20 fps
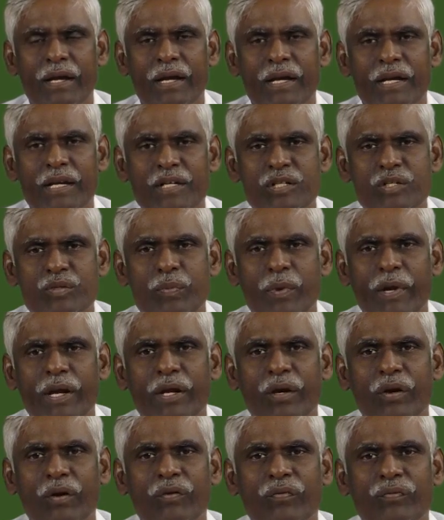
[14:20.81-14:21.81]
in
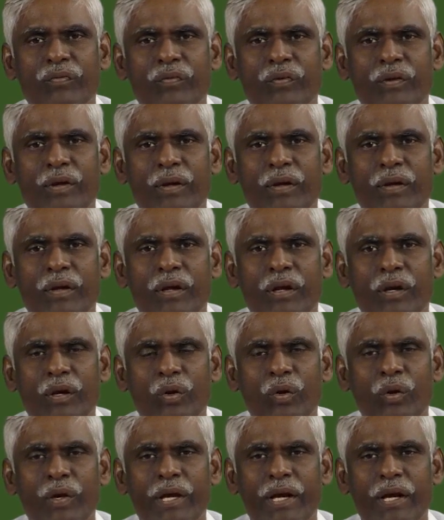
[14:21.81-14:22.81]
spite of
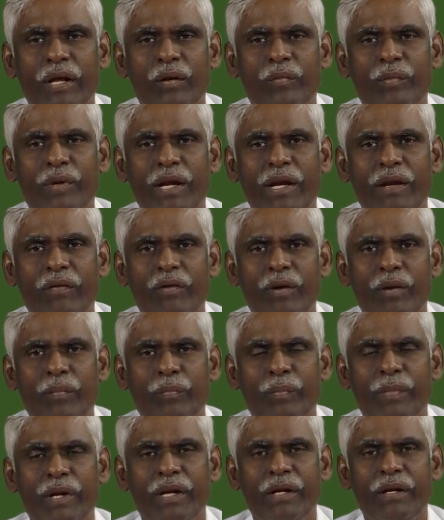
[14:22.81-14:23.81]
low economic
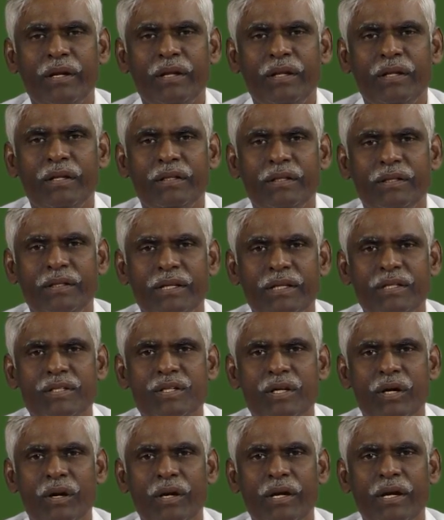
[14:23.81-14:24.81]
development, they
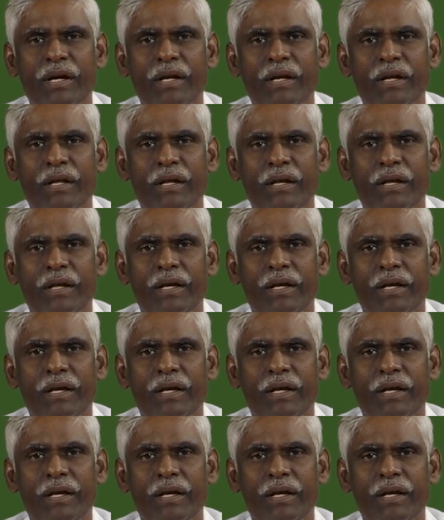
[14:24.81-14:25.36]
started